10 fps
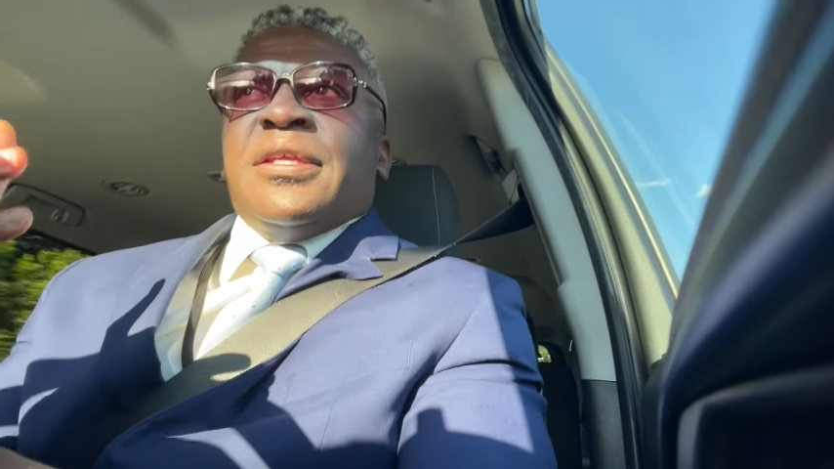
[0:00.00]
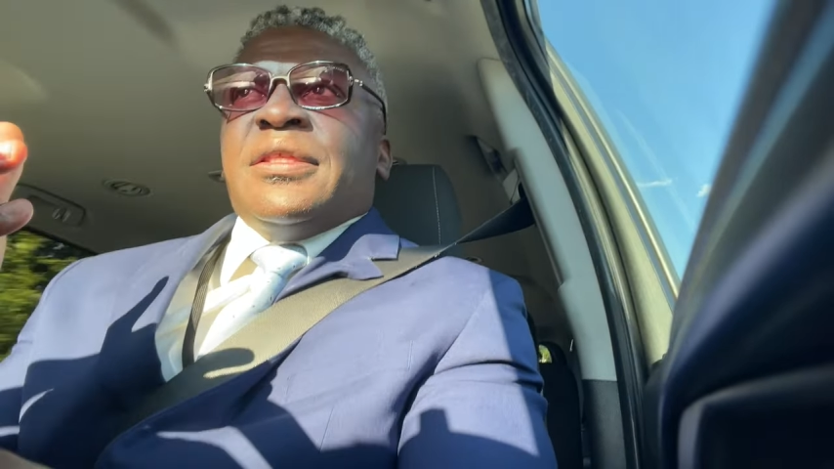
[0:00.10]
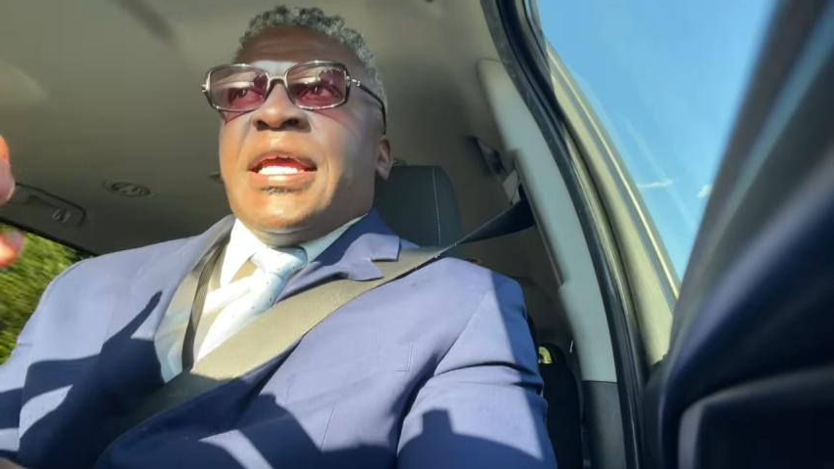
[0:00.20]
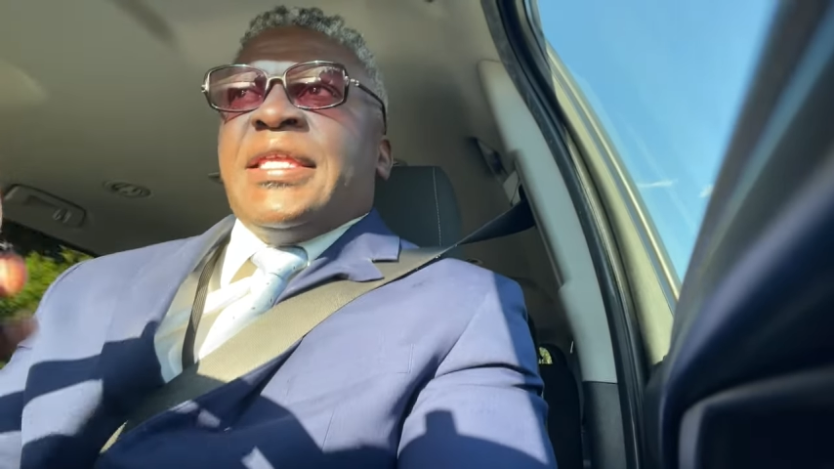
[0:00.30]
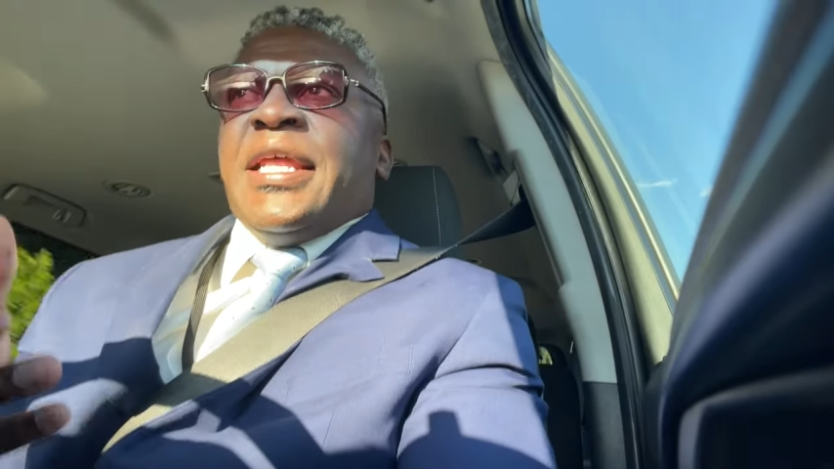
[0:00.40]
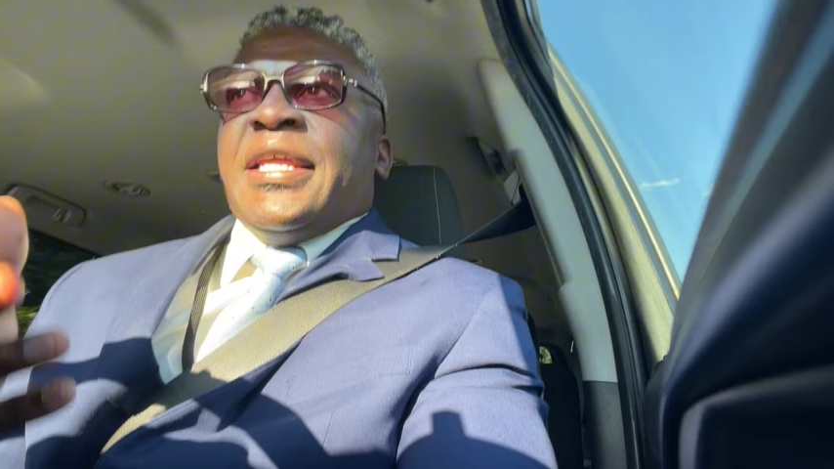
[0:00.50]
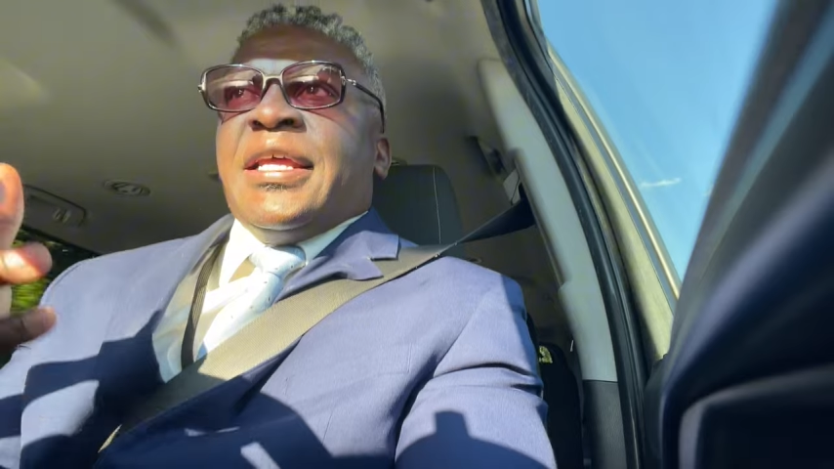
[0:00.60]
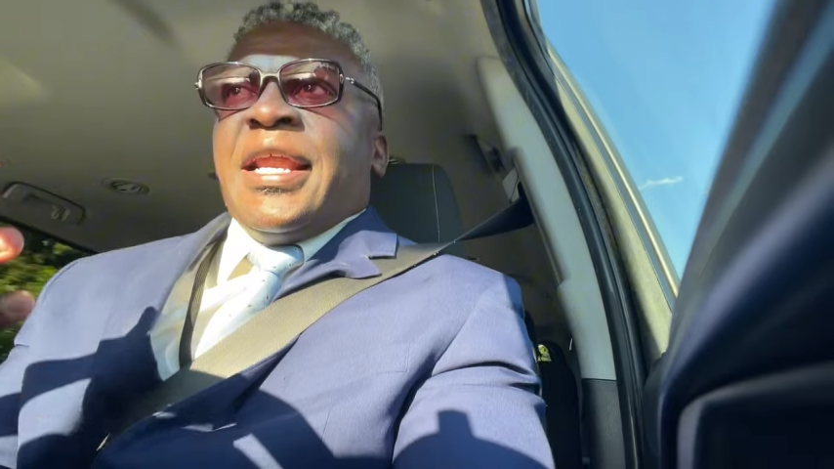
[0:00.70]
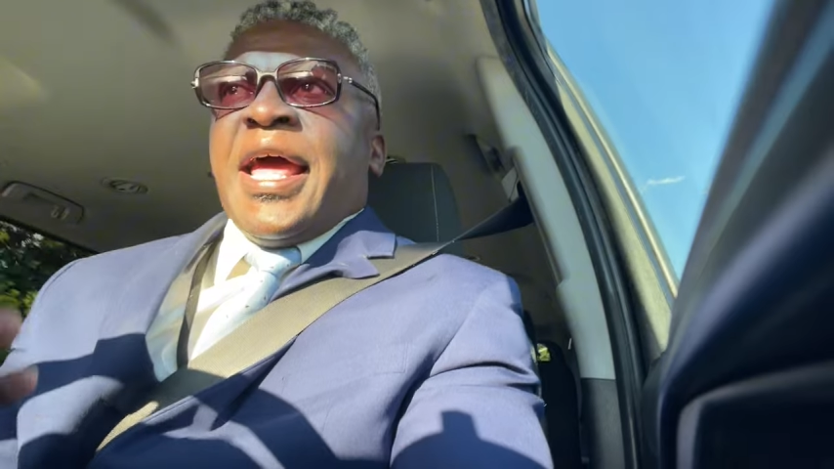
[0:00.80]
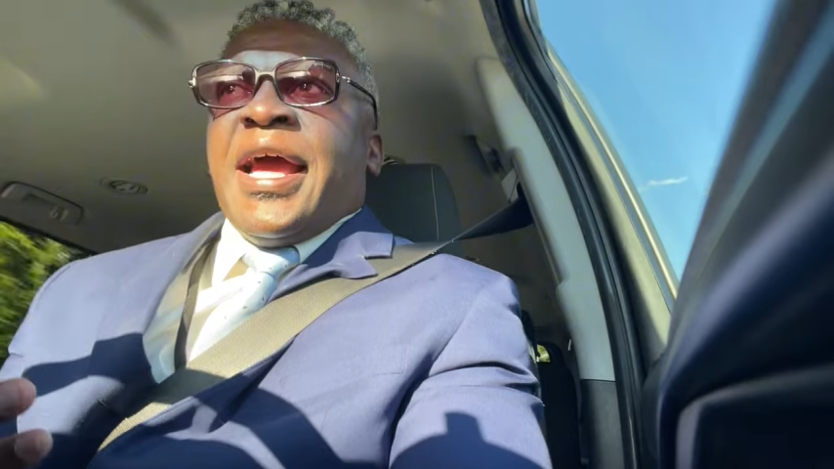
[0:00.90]
they did it in the
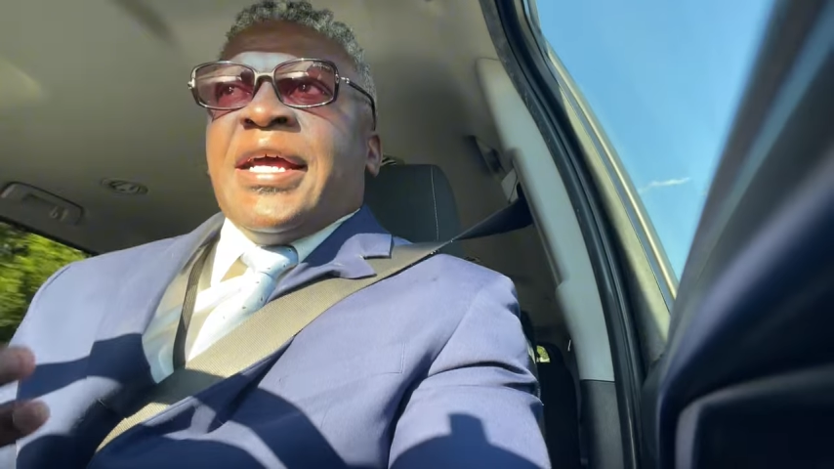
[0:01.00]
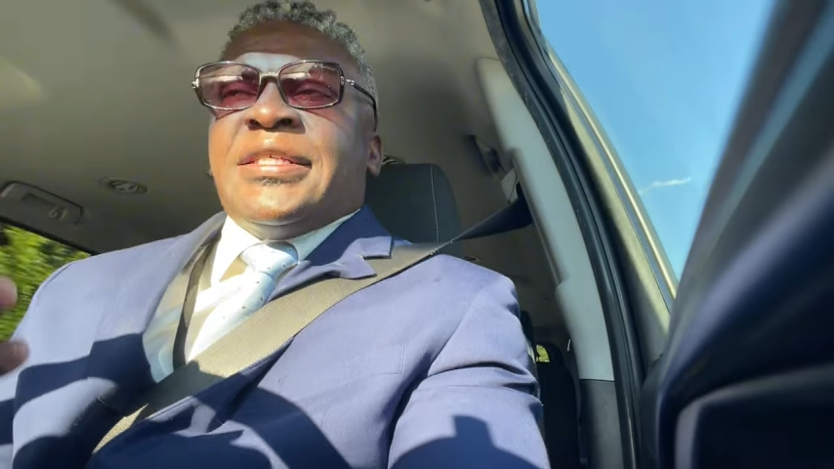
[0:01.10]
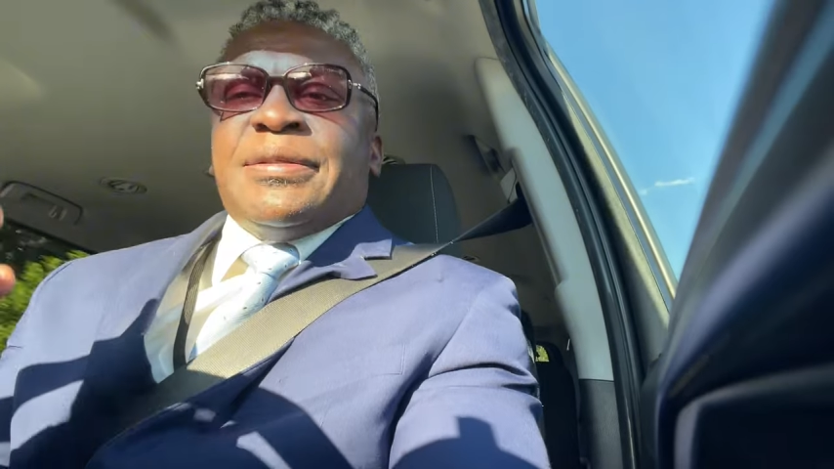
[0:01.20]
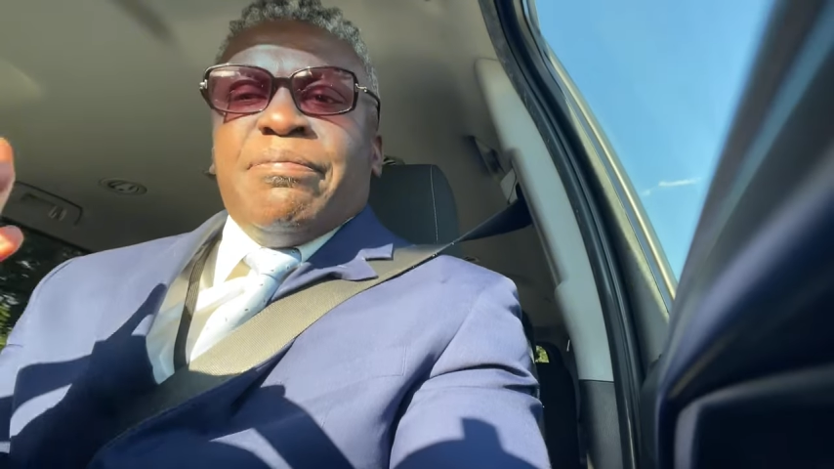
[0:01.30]
last